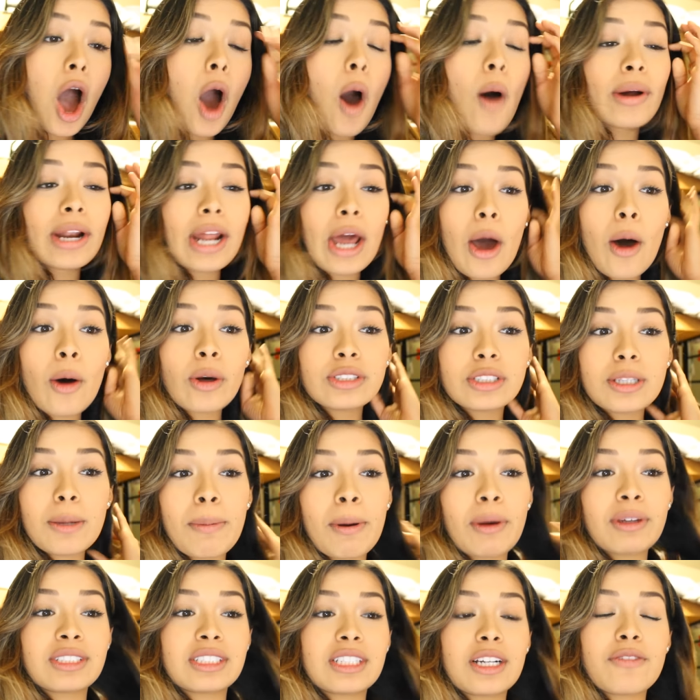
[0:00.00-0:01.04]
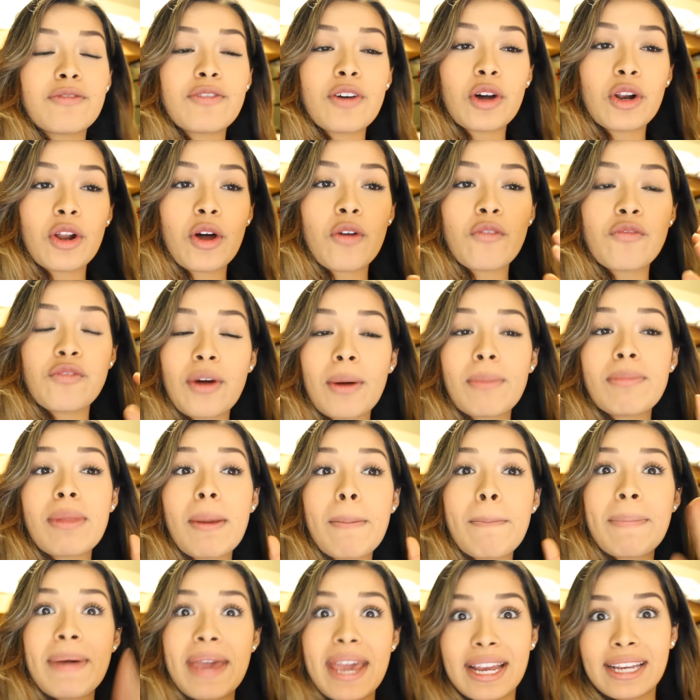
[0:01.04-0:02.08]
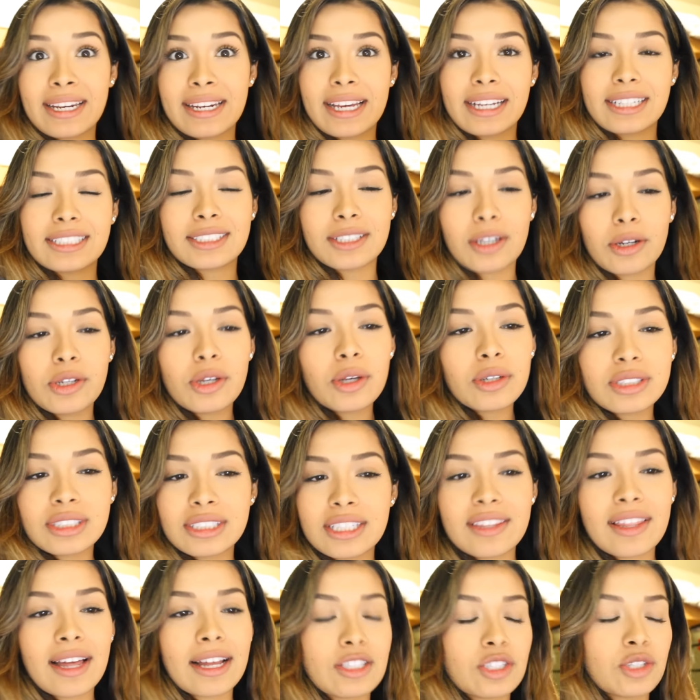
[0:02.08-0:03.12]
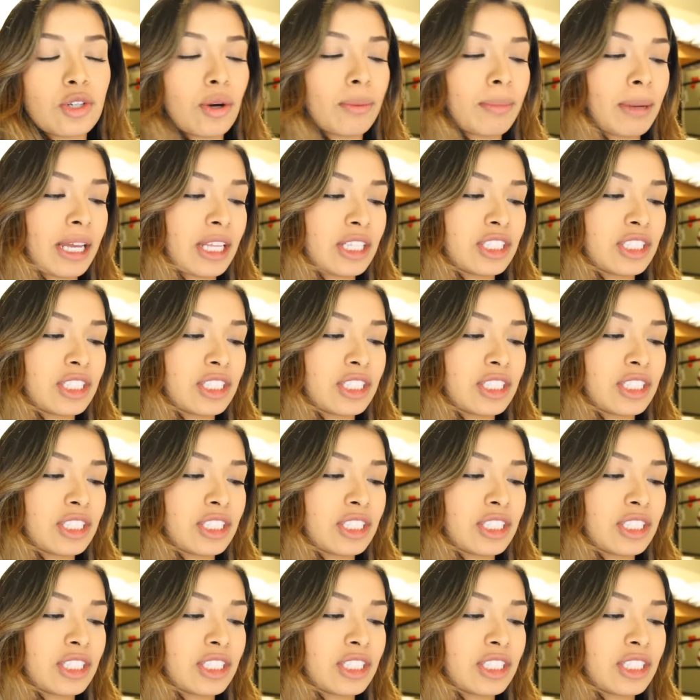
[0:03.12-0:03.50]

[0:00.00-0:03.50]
Oh, and I also posted a photo from the picnic, so you'll see that too on my